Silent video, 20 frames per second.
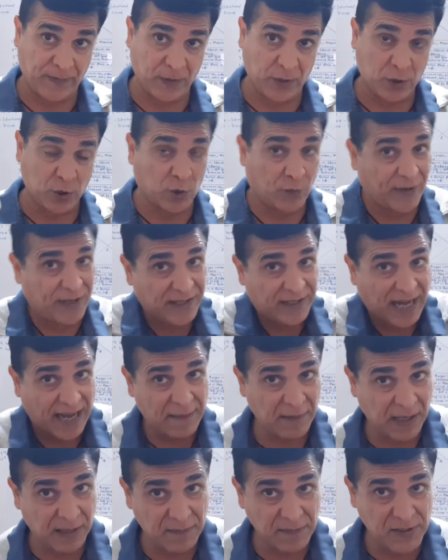So when
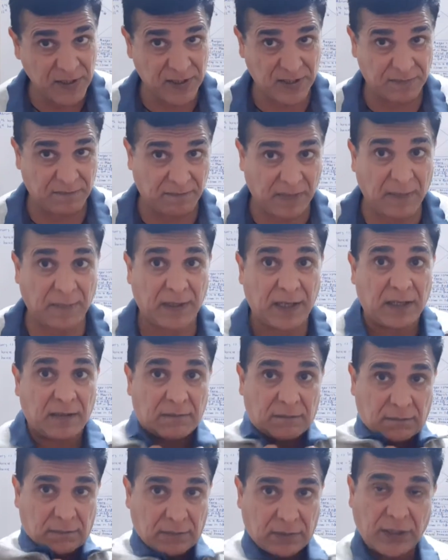time comes,
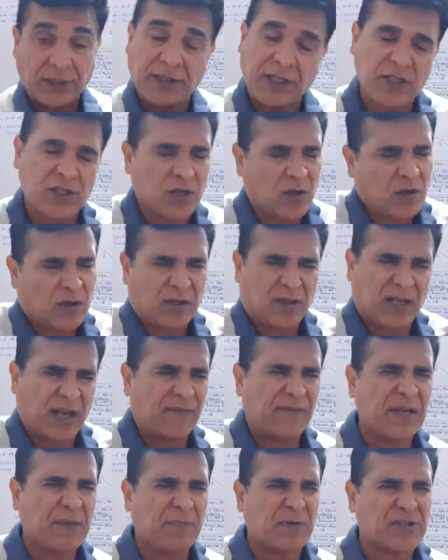maybe, see this,
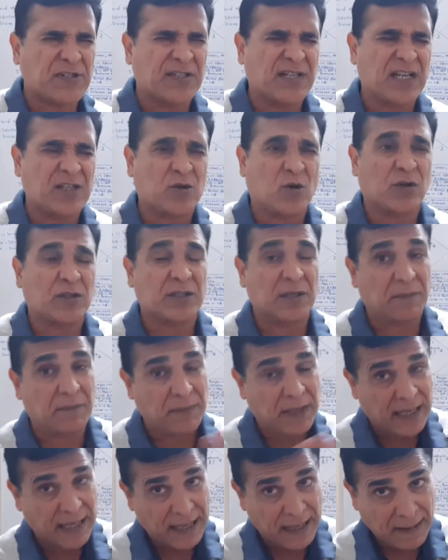every person has got
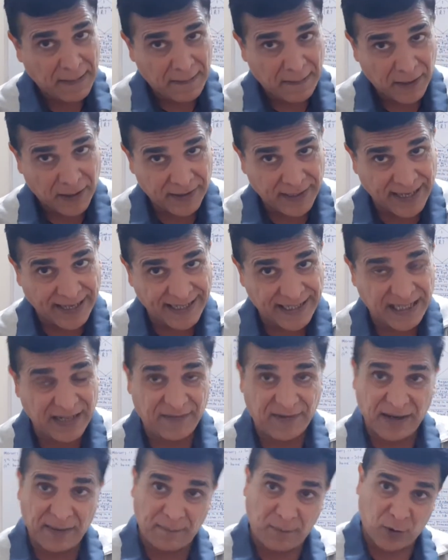some
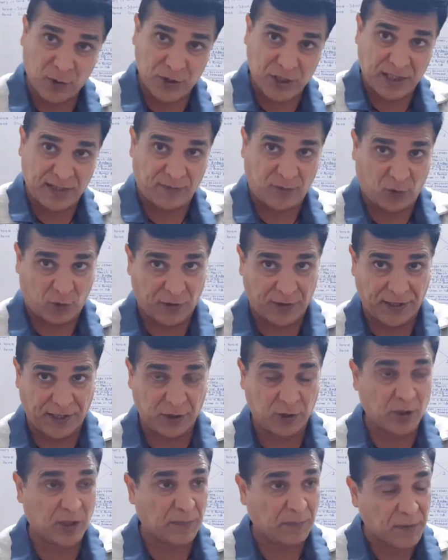negative and positive quality.
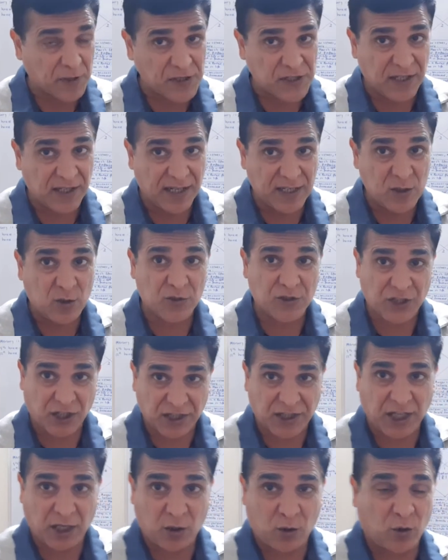Though the person has got
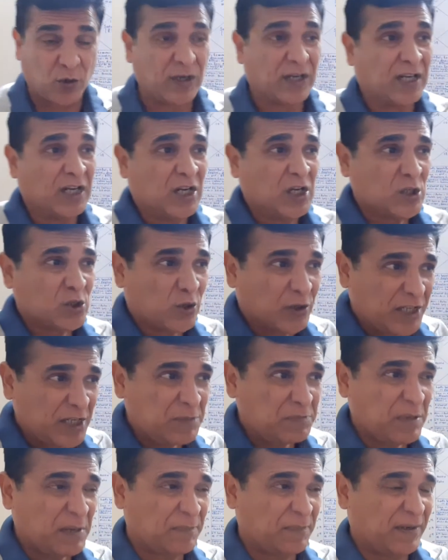Shakti Yoga, so
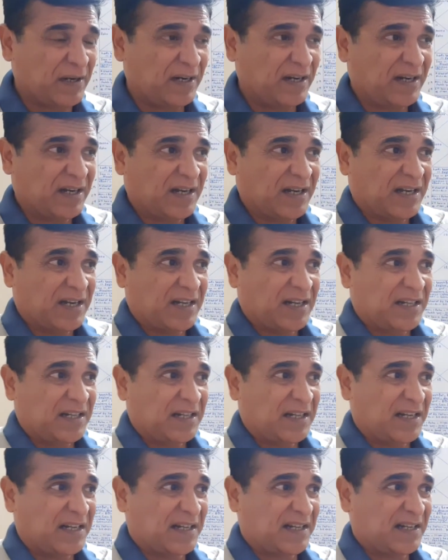these people,
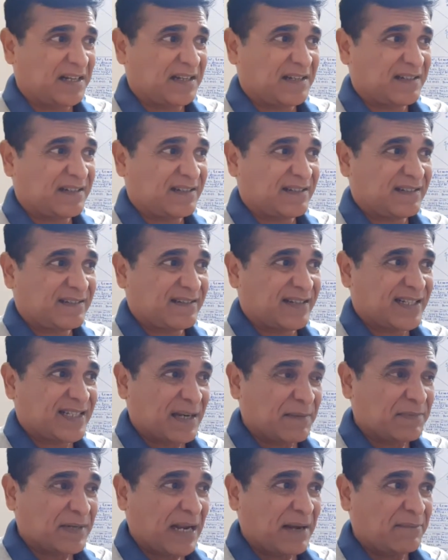they
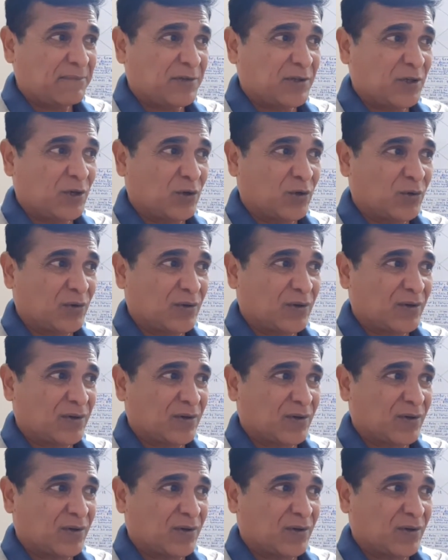sometimes, you know,